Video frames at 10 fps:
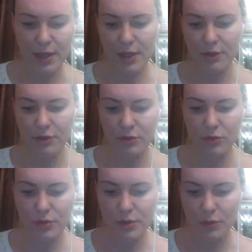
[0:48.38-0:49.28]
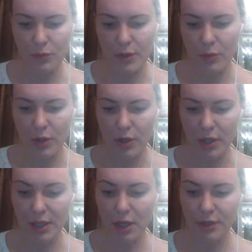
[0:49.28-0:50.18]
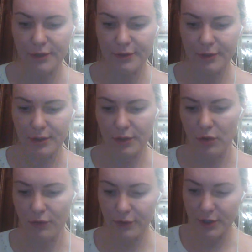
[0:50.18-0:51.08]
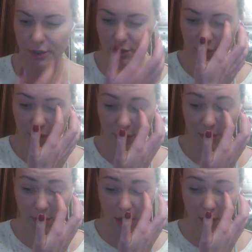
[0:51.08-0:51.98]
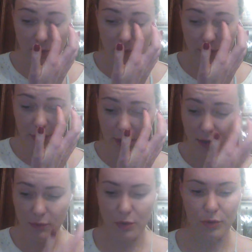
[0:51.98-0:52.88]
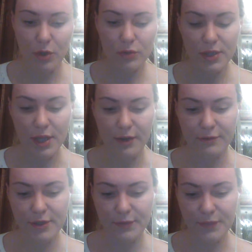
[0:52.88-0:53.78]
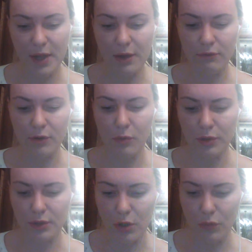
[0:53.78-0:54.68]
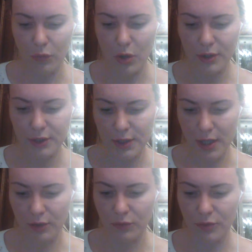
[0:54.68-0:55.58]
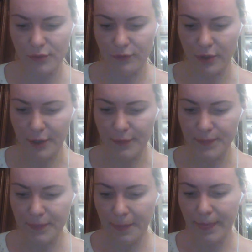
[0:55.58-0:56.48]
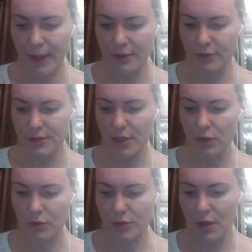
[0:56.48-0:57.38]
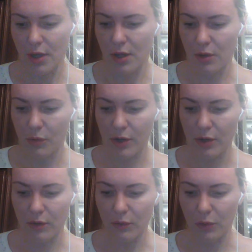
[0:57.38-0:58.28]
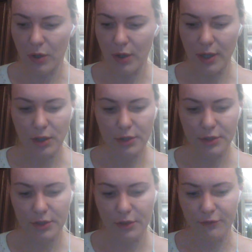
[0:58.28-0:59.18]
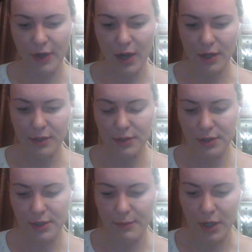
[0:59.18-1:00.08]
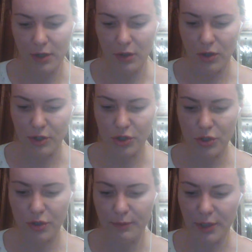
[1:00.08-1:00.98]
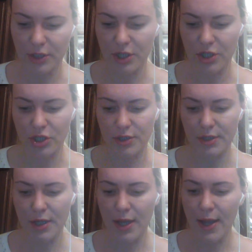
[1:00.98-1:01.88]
In the North there were a lot of industries, but there were no slaves. Everyone worked and was free. In the South were a lot of cotton, tobacco, and sugar plantations.